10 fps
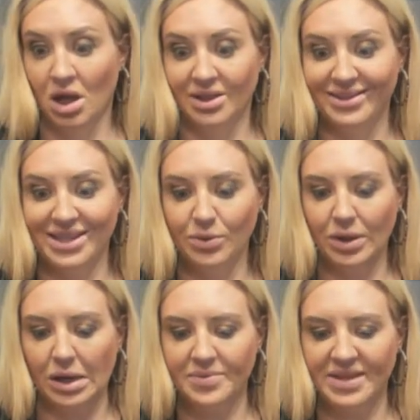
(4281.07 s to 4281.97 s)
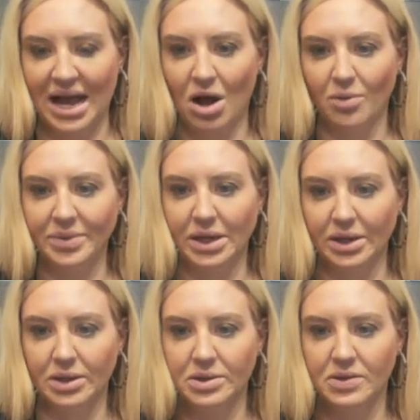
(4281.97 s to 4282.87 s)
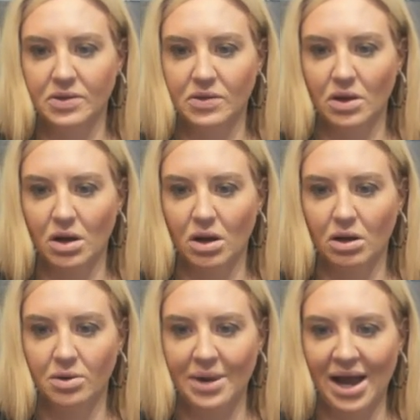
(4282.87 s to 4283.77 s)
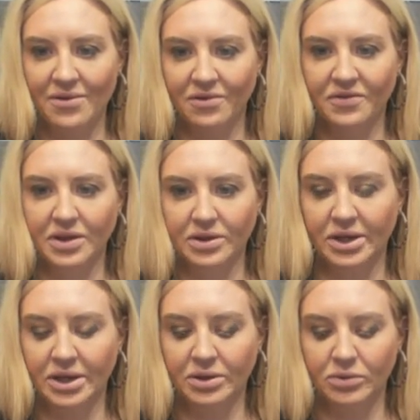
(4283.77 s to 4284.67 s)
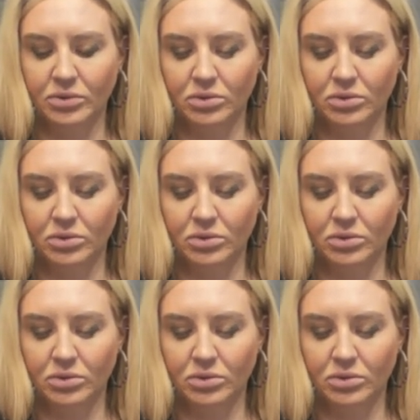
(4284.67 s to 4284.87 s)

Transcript: Let's see what comes out because um, I have a feeling.